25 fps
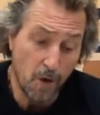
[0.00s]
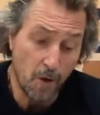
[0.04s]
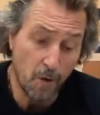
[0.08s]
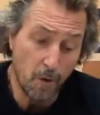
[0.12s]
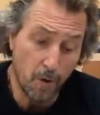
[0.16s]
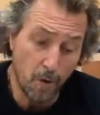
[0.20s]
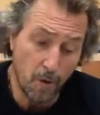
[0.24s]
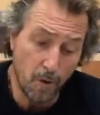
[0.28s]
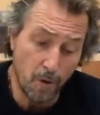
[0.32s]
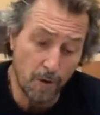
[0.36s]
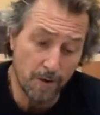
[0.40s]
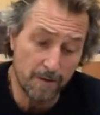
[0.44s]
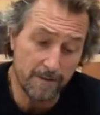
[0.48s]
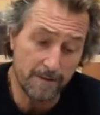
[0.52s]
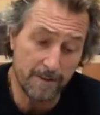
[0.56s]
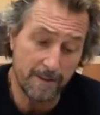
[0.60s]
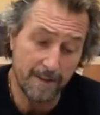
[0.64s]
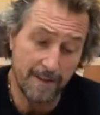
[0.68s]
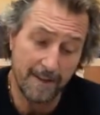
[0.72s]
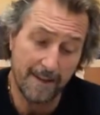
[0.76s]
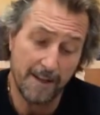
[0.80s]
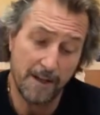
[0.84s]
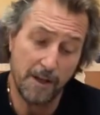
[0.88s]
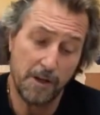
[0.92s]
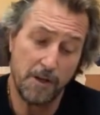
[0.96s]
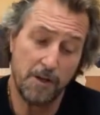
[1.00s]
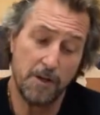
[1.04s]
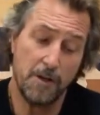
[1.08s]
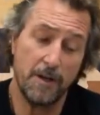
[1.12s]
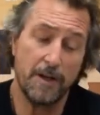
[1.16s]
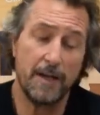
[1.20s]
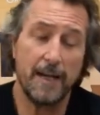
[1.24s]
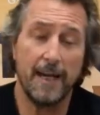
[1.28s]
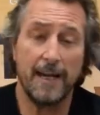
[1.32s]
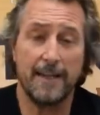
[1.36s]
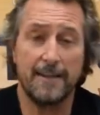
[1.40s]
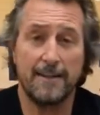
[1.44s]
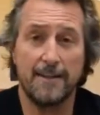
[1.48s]
Or you
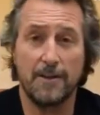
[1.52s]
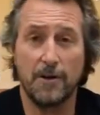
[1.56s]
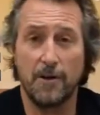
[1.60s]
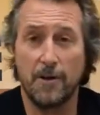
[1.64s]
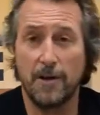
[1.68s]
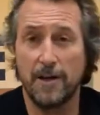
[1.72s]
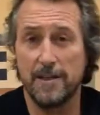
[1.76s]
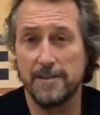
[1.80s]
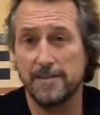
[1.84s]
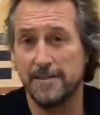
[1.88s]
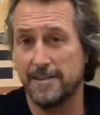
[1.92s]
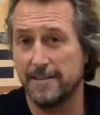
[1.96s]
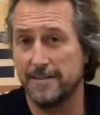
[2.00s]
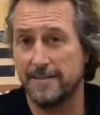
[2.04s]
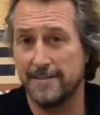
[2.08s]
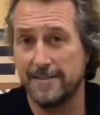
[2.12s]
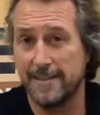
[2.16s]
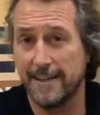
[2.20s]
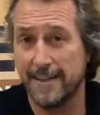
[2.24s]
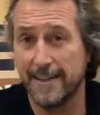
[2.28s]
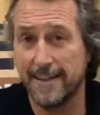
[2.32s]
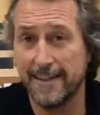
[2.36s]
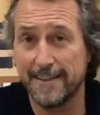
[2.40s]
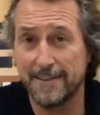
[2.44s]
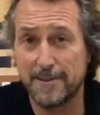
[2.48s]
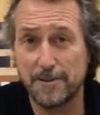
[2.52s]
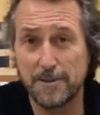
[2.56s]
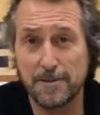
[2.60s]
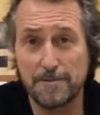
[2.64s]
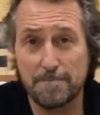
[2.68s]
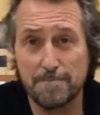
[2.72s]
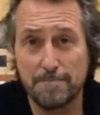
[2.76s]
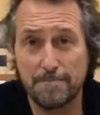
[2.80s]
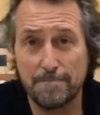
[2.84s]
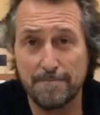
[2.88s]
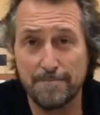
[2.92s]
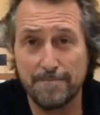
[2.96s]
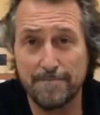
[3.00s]
get guys that just
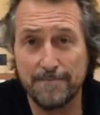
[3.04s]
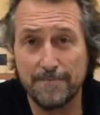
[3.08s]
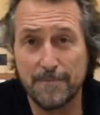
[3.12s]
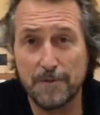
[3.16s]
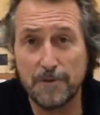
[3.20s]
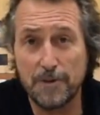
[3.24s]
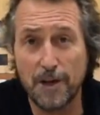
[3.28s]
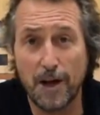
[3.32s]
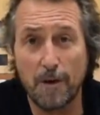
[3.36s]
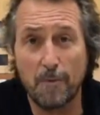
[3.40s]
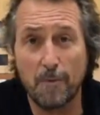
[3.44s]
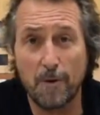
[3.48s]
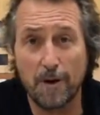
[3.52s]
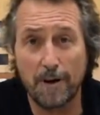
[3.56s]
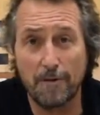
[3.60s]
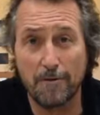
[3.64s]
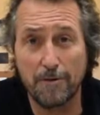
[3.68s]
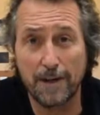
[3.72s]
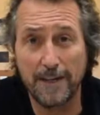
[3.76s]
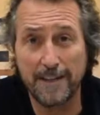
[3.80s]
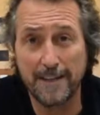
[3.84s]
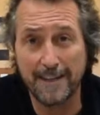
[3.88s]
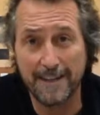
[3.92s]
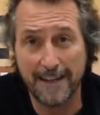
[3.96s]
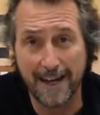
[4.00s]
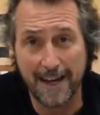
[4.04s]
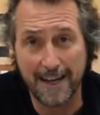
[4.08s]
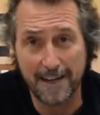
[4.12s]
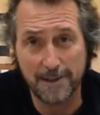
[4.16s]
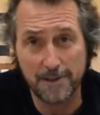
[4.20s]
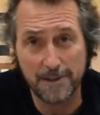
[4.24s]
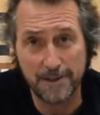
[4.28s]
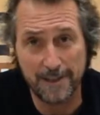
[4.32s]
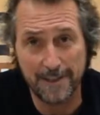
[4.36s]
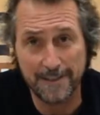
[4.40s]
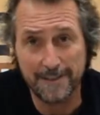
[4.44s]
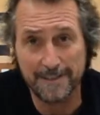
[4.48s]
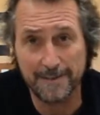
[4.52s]
don't want to read the data
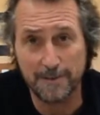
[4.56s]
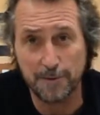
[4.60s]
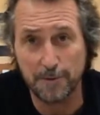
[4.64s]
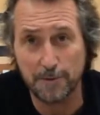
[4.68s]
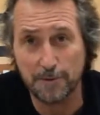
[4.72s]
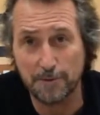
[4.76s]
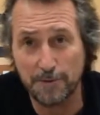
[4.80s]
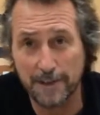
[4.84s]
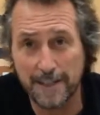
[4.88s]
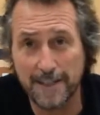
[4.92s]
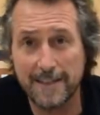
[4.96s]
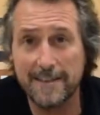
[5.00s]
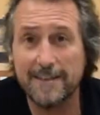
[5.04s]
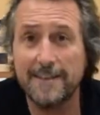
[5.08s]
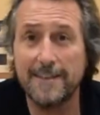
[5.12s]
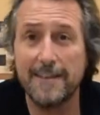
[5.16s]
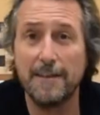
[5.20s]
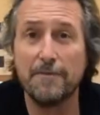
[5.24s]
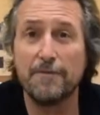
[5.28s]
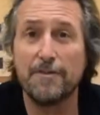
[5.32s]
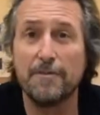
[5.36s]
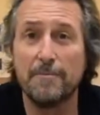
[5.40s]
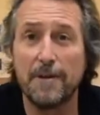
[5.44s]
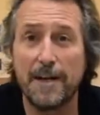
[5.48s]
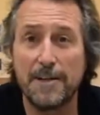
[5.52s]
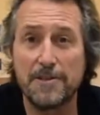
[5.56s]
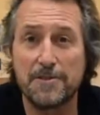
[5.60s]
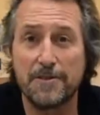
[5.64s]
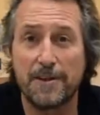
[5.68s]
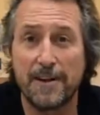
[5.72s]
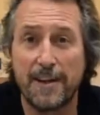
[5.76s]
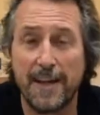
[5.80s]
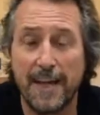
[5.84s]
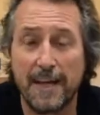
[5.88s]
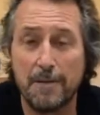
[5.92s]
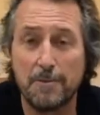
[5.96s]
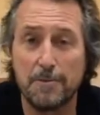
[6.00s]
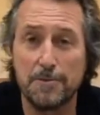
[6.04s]
sheets or read the information on
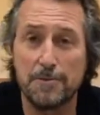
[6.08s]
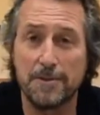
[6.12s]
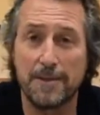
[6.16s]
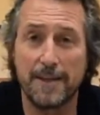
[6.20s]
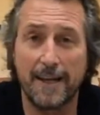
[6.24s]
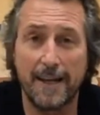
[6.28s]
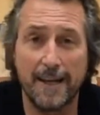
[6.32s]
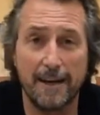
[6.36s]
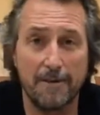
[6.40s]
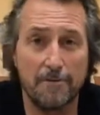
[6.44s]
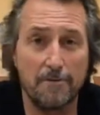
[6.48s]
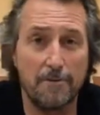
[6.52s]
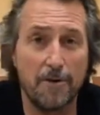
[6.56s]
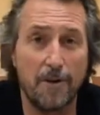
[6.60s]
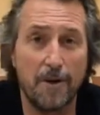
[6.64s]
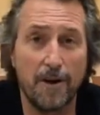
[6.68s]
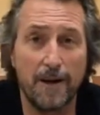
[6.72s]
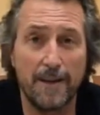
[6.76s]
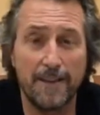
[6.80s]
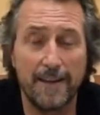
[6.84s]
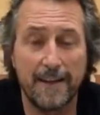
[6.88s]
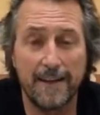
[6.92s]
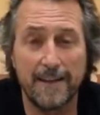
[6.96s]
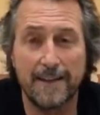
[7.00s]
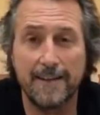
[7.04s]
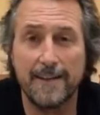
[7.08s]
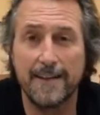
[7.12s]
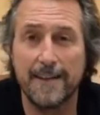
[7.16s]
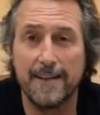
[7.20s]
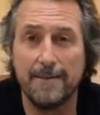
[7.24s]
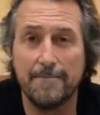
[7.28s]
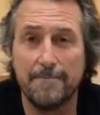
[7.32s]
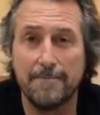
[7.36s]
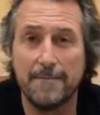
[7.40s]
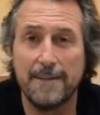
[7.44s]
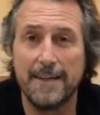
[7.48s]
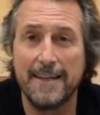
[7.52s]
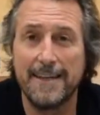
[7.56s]
labels and get it wrong, and
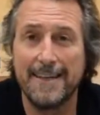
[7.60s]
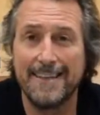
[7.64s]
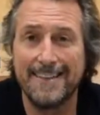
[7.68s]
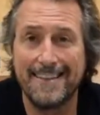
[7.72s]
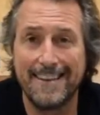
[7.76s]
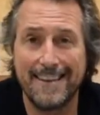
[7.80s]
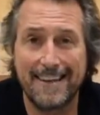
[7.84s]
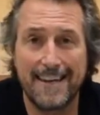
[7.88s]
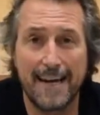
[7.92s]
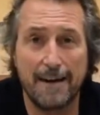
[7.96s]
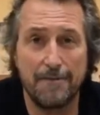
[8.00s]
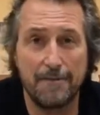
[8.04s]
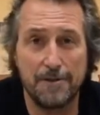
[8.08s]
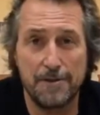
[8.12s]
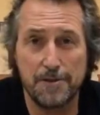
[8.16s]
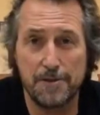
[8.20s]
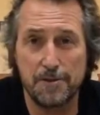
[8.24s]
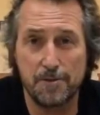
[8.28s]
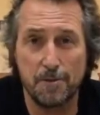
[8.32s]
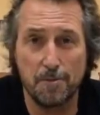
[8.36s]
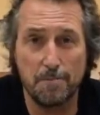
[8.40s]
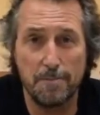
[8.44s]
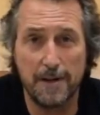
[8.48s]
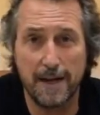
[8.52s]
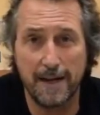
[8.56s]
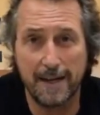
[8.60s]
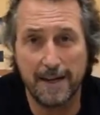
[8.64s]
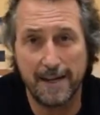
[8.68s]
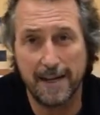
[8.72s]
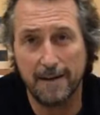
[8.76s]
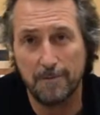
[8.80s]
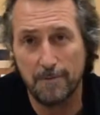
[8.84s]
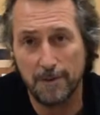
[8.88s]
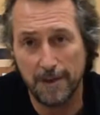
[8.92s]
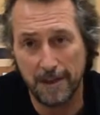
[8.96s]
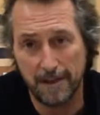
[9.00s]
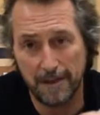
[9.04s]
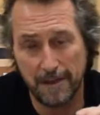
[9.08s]
then the coverage is all buggered
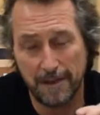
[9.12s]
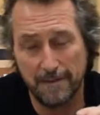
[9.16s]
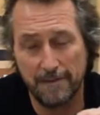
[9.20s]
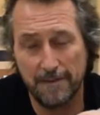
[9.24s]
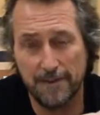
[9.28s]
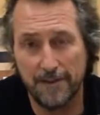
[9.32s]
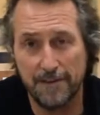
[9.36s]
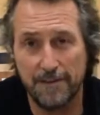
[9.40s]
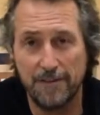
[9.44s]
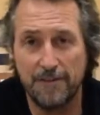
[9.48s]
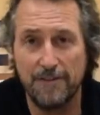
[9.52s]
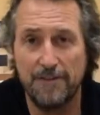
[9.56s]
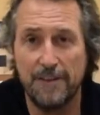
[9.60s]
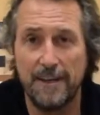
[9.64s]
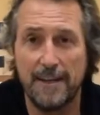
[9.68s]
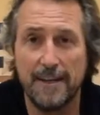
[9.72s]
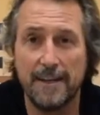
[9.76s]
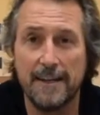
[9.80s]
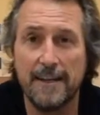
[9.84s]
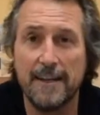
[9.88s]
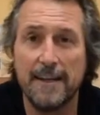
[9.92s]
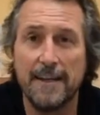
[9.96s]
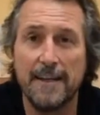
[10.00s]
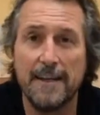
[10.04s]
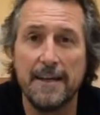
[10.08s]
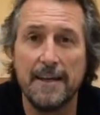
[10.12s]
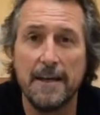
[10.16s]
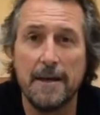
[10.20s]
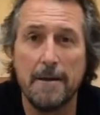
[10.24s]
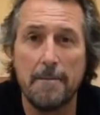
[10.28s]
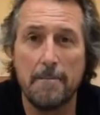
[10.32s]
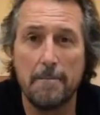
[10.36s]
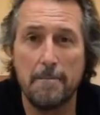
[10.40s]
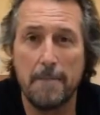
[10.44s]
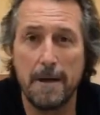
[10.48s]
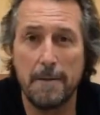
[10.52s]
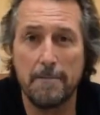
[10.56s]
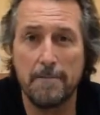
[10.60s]
up where you've got a very thin
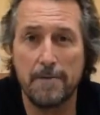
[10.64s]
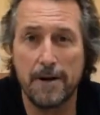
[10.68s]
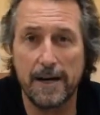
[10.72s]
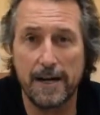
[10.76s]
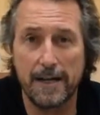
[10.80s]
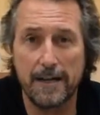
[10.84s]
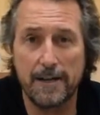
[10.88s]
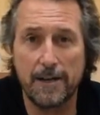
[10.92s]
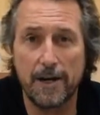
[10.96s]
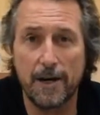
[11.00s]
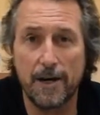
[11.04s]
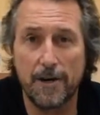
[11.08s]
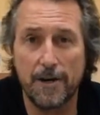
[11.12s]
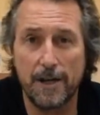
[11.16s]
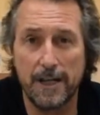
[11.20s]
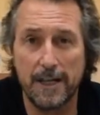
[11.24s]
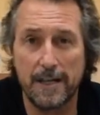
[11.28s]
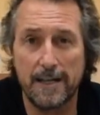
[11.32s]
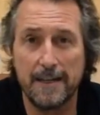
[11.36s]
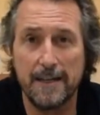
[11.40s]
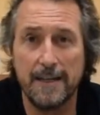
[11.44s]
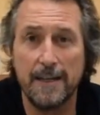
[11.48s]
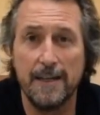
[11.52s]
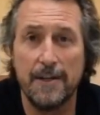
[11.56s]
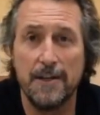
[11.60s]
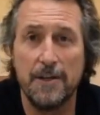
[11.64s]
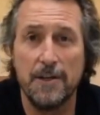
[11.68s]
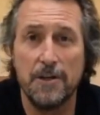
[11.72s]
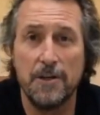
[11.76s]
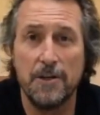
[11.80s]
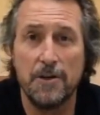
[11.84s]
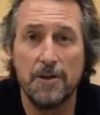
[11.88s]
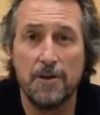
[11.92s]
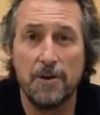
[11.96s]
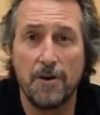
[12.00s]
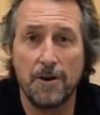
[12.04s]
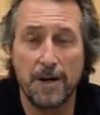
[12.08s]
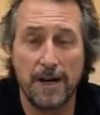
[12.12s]
membrane coating
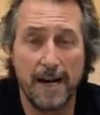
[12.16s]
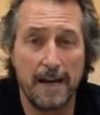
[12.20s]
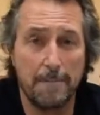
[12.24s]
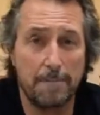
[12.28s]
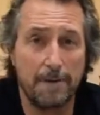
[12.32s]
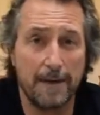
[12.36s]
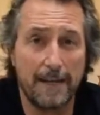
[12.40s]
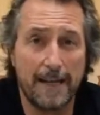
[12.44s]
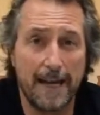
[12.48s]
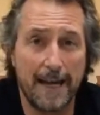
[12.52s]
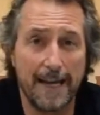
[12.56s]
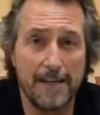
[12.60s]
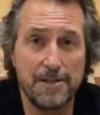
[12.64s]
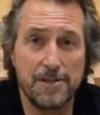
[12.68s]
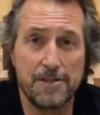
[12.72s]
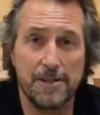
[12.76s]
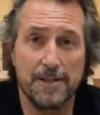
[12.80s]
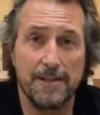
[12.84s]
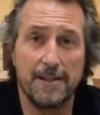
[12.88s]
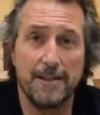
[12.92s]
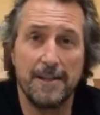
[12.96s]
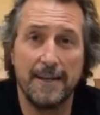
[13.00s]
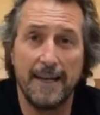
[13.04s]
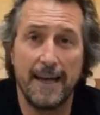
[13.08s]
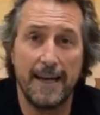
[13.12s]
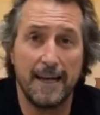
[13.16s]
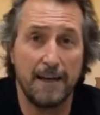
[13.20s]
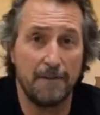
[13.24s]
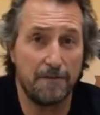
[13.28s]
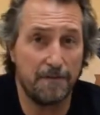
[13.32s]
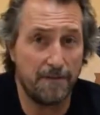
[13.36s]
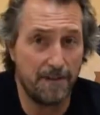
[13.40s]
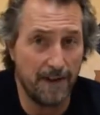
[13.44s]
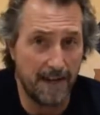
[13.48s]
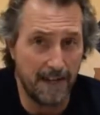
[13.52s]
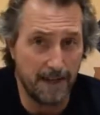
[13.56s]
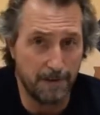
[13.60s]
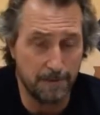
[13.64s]
on an application and it
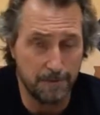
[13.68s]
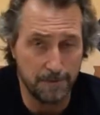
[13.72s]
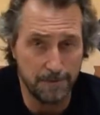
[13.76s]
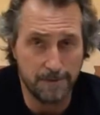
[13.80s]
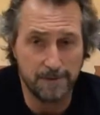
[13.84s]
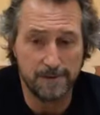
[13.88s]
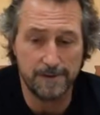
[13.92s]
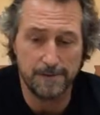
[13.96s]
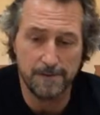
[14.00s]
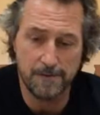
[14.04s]
fails.